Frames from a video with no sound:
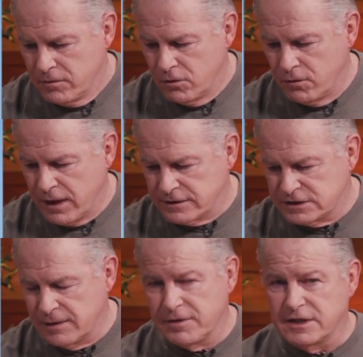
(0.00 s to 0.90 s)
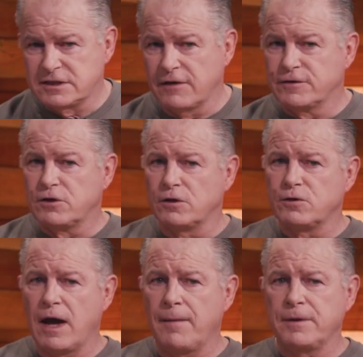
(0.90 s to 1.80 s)
Know that some of this stuff is
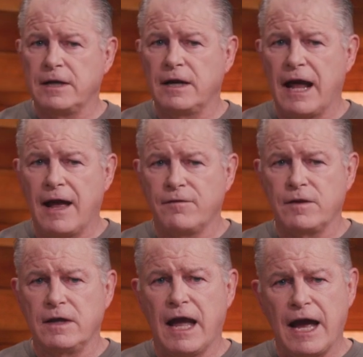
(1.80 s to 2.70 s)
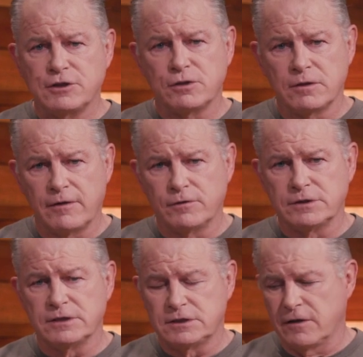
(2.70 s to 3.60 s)
also happening at the Azure
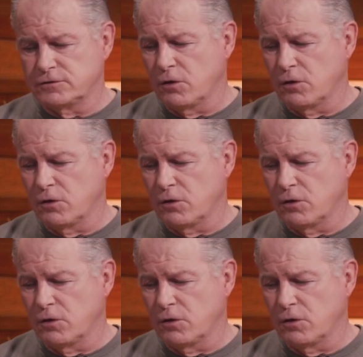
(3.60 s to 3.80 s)
levels itself.